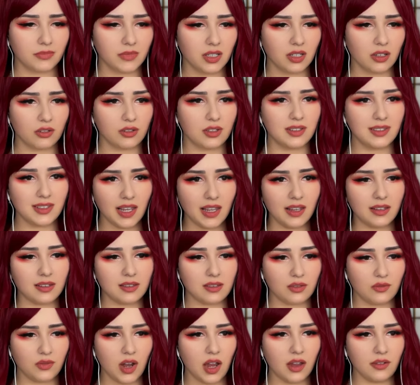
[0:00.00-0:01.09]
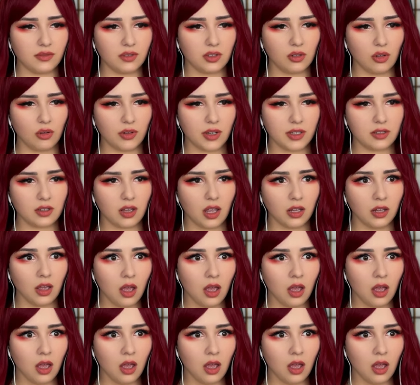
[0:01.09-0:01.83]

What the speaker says: Because it says survive the longest you